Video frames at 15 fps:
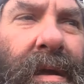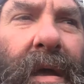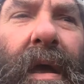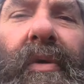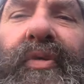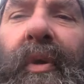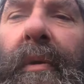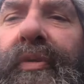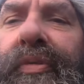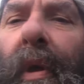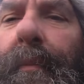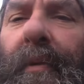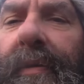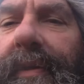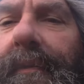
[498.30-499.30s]
uh, share
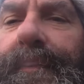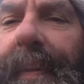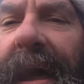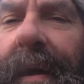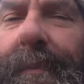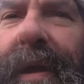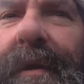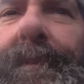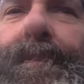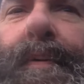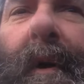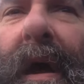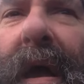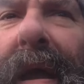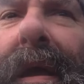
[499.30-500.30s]
some with your family and
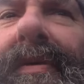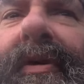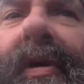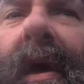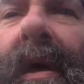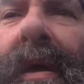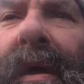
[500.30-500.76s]
friends